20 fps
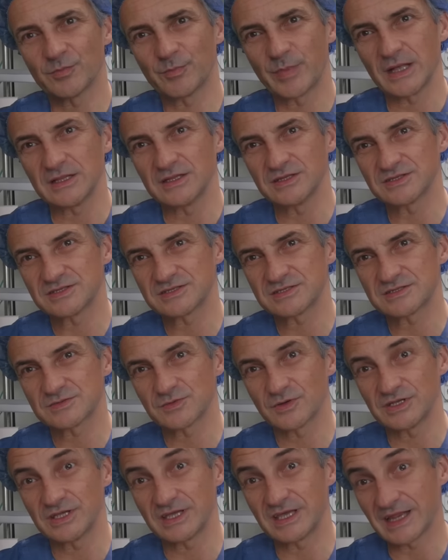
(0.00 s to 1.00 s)
to balance
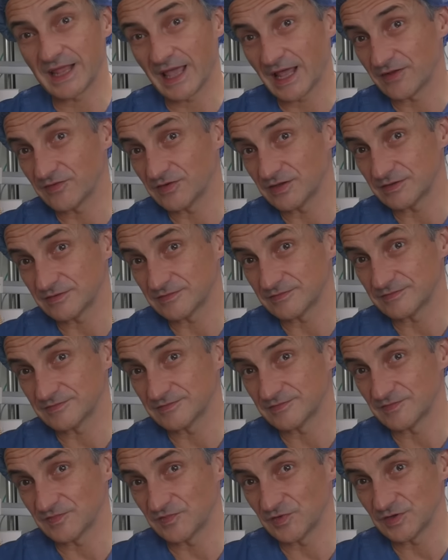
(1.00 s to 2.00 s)
what you get out of it
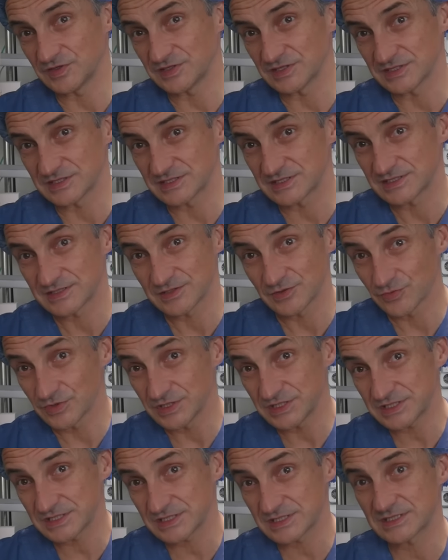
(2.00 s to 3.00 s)
versus the
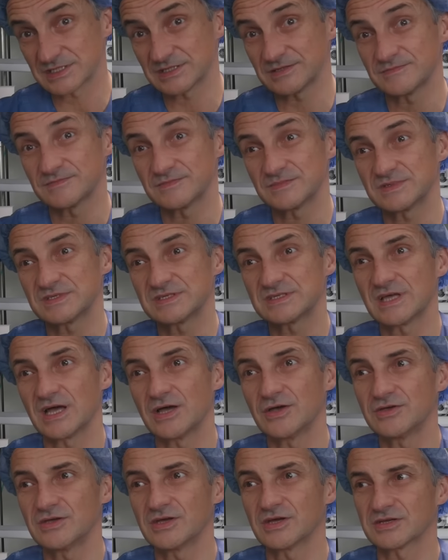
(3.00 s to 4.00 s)
risks. Yep. So
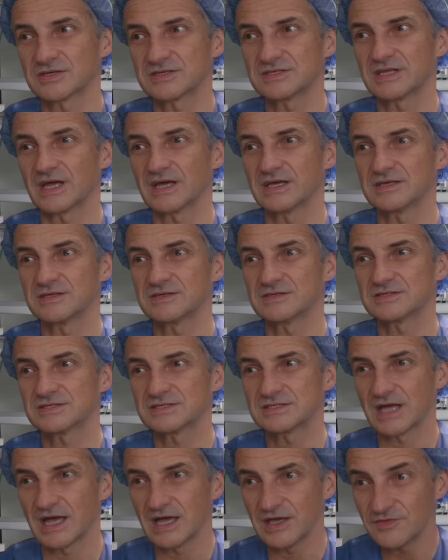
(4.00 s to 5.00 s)
you got to stay
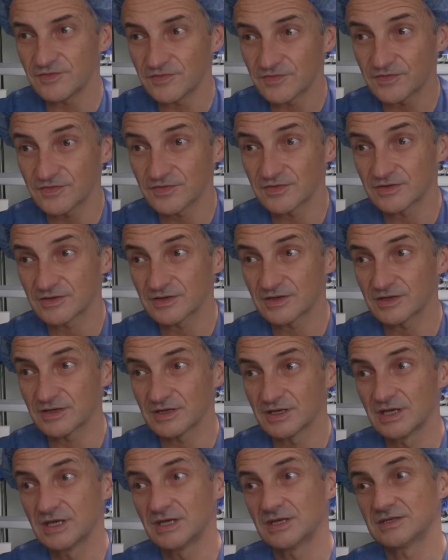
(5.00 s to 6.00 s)
safe,
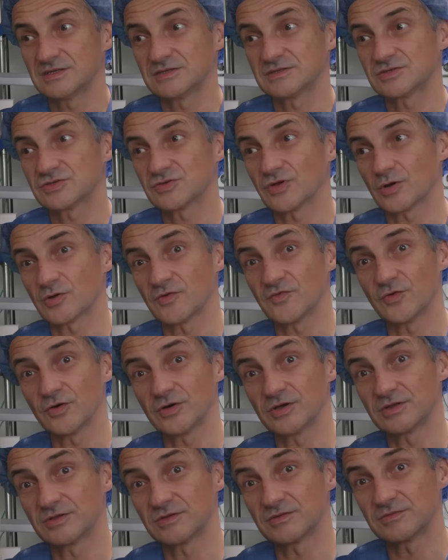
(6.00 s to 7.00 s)
try to
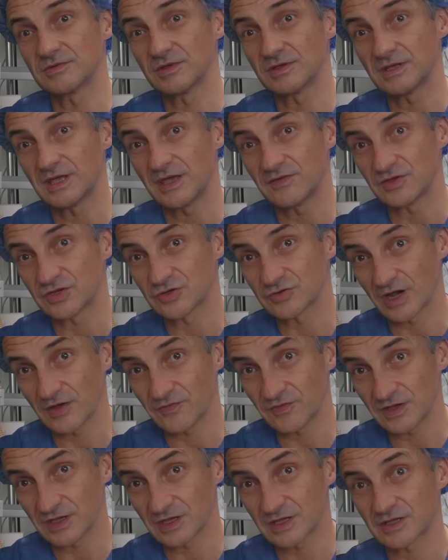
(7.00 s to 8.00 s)
avoid heavy
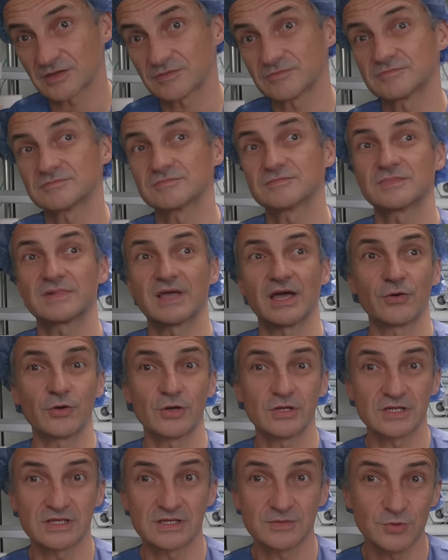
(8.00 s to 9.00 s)
traffic, yeah. go
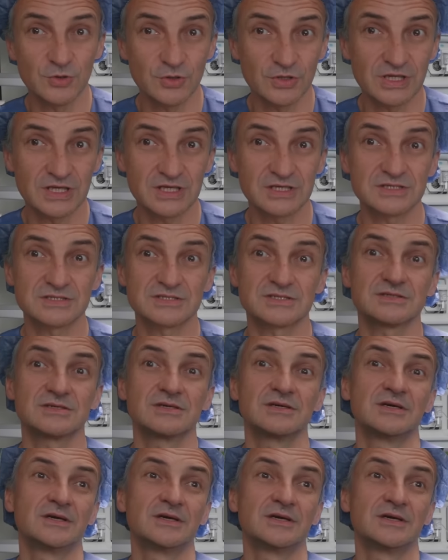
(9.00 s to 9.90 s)
early in the mornings,